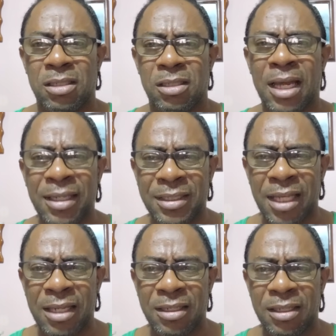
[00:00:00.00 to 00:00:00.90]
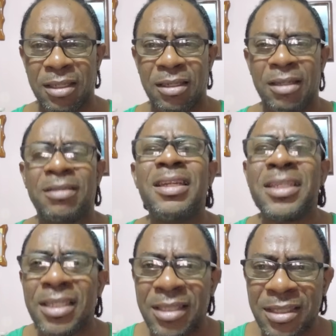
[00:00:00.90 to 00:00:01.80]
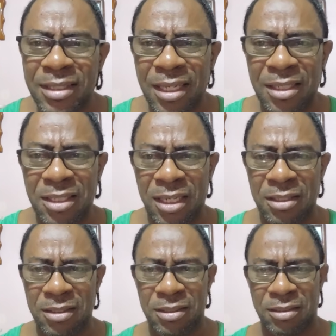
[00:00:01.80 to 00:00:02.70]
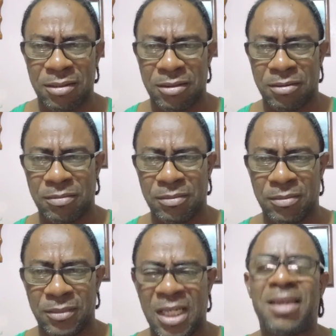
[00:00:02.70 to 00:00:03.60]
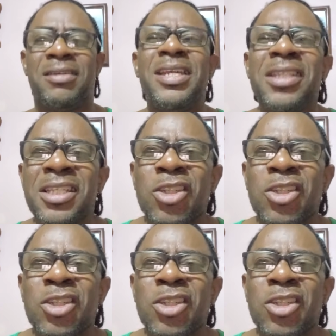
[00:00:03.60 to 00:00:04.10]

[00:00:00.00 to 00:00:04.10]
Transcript: You understand? This is intelligence. This is